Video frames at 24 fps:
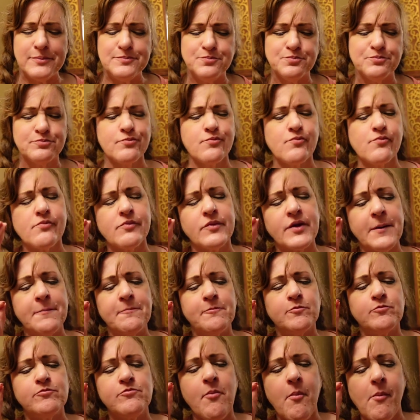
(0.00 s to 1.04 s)

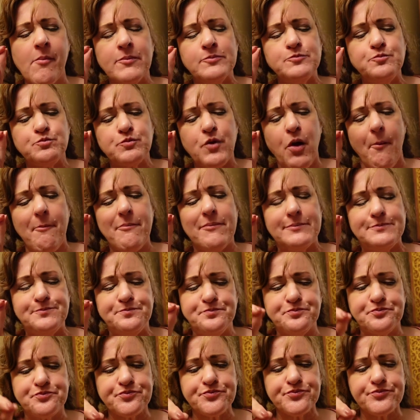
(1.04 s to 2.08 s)

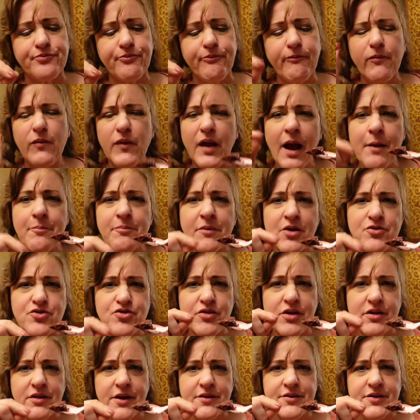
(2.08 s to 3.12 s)
I'm not
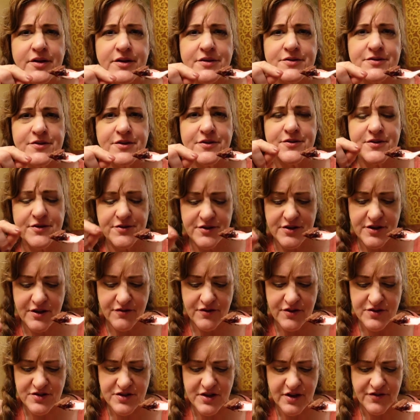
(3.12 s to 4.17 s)
sure I like the consistency of
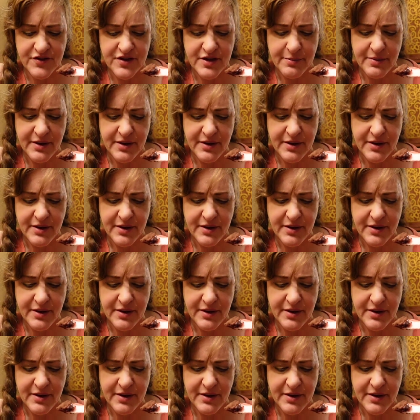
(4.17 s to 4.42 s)
the stuff in the